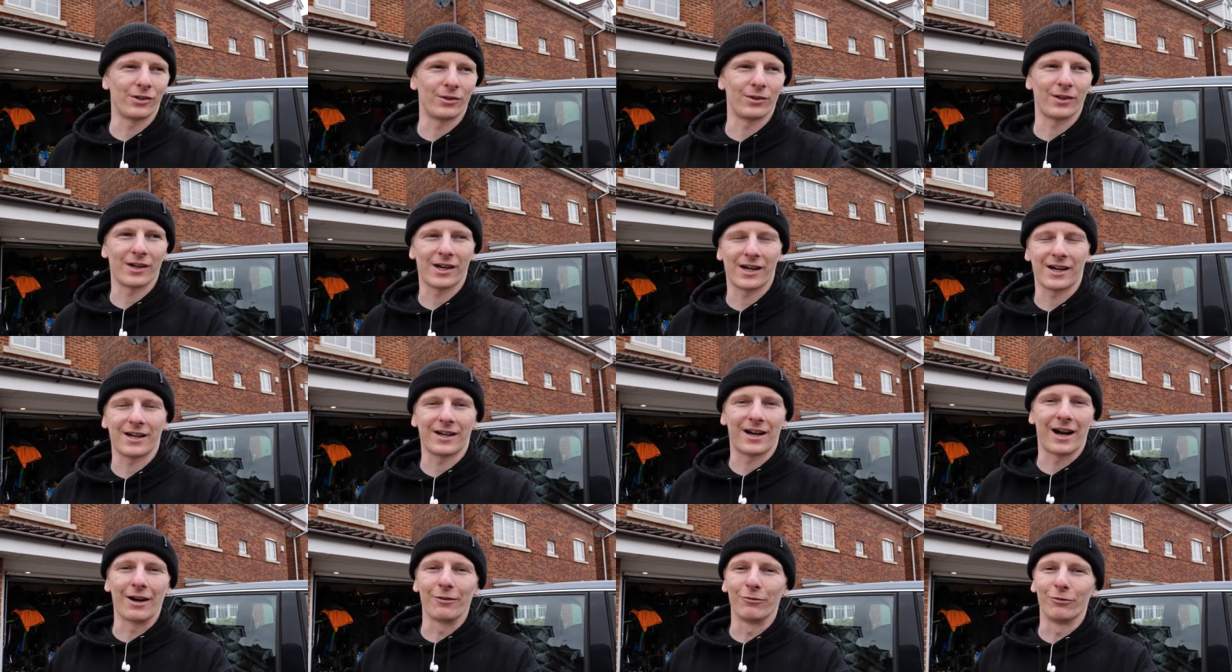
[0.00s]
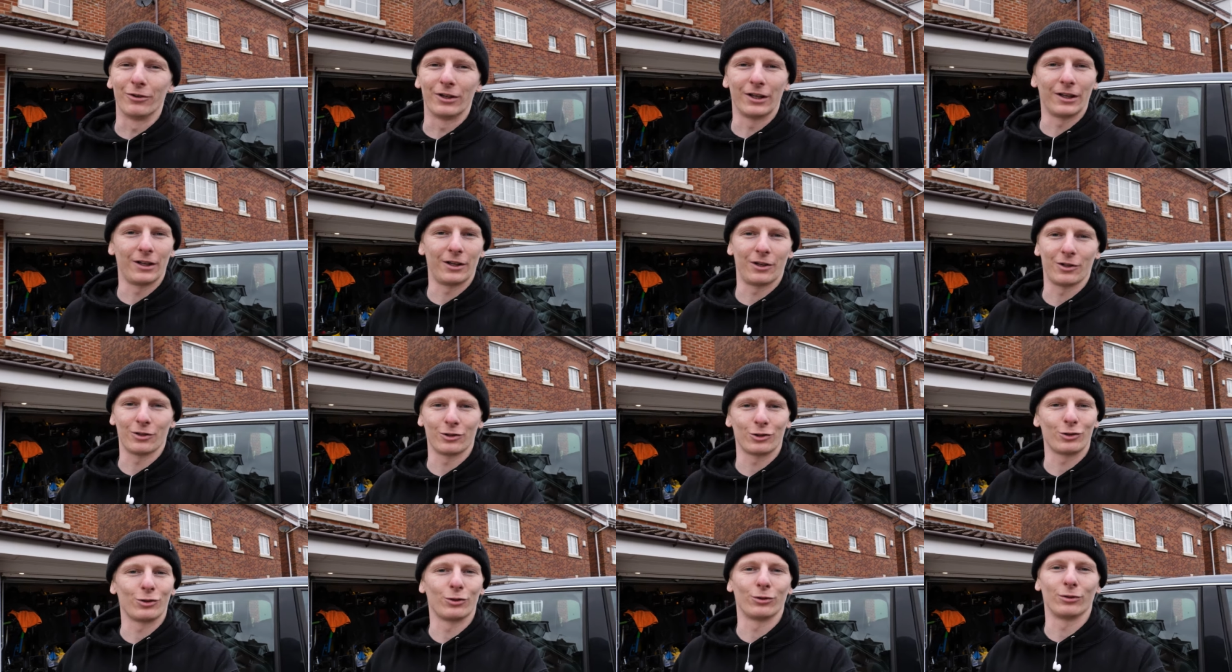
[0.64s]
do that, I'm really
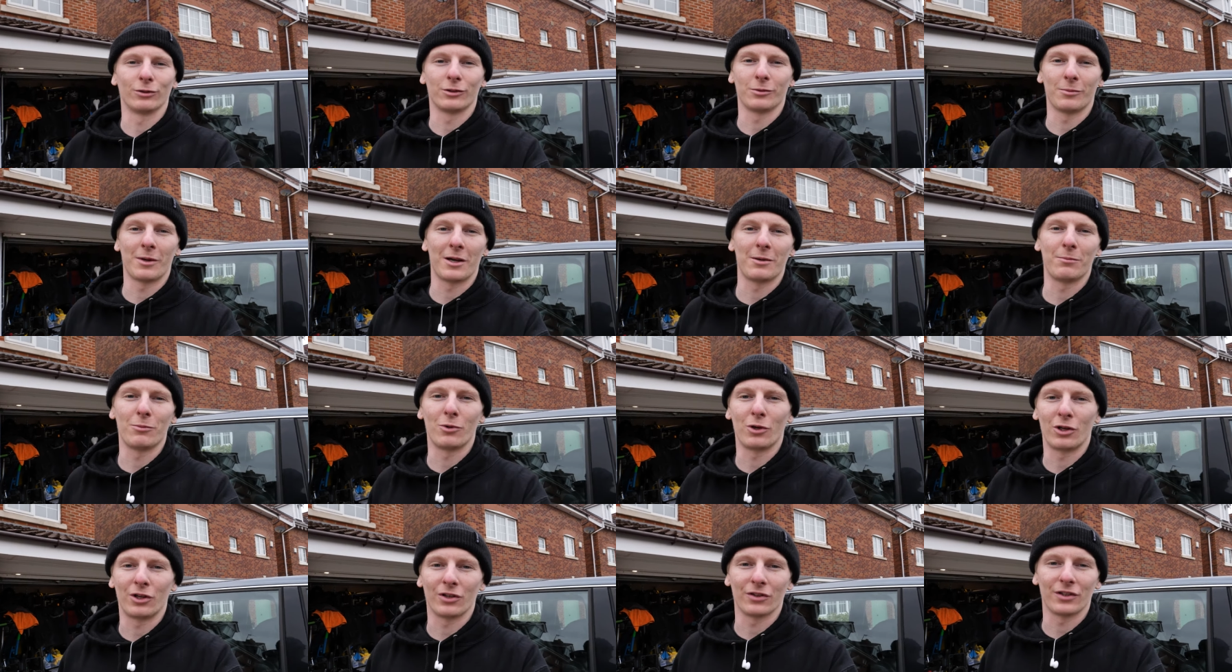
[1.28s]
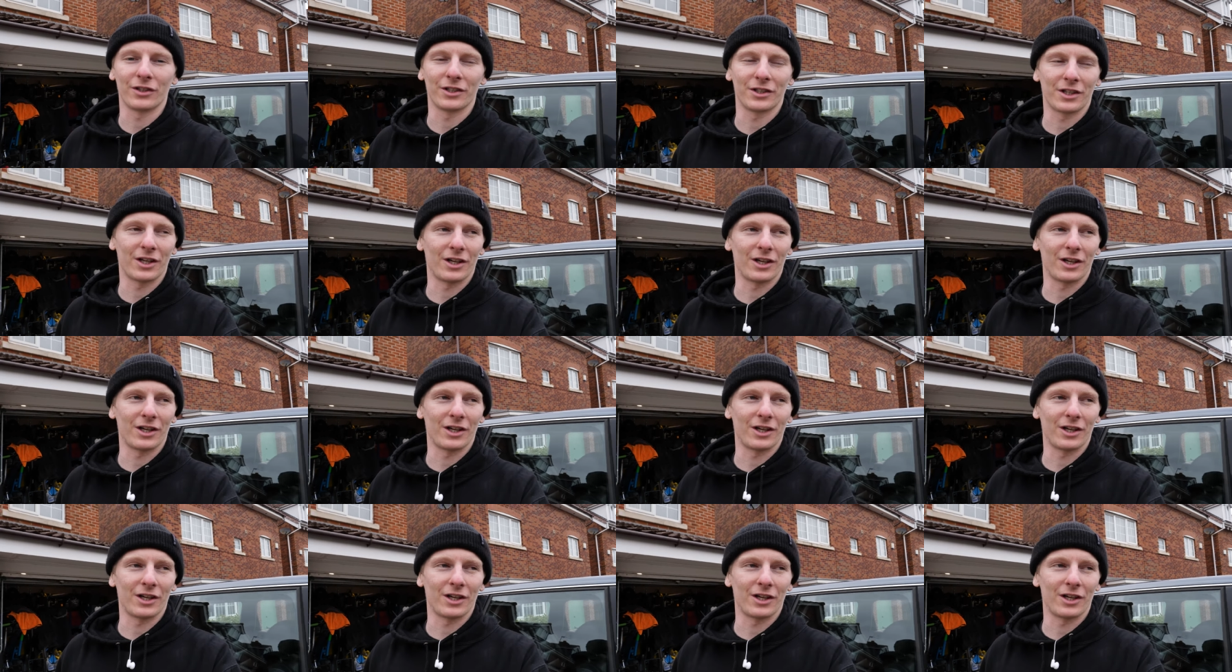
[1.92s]
going to struggle to make money on this